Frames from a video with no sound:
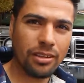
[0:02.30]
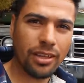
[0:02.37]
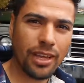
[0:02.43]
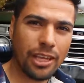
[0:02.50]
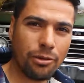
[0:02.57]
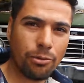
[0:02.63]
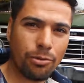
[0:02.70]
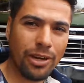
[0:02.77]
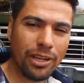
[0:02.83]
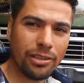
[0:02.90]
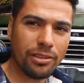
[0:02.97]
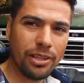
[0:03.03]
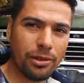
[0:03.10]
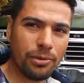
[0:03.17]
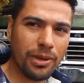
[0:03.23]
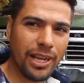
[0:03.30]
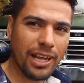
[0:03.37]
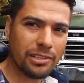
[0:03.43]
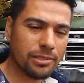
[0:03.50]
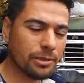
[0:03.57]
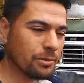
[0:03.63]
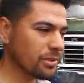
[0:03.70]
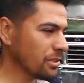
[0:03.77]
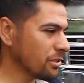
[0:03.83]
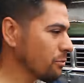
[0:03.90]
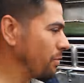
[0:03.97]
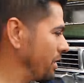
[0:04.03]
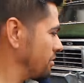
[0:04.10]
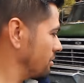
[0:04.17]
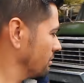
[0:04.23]
Hey everybody, today we got something
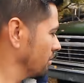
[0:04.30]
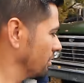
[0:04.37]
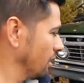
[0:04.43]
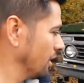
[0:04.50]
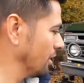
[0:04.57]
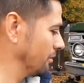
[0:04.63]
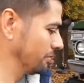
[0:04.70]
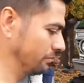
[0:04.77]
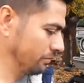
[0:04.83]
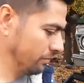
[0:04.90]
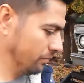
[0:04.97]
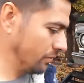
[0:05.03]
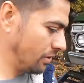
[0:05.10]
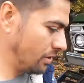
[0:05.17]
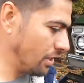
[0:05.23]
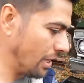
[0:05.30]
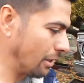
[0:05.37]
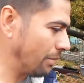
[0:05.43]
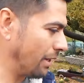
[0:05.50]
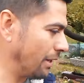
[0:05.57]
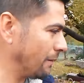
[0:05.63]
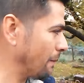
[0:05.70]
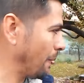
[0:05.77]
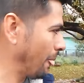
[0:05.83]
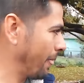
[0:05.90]
special to talk about.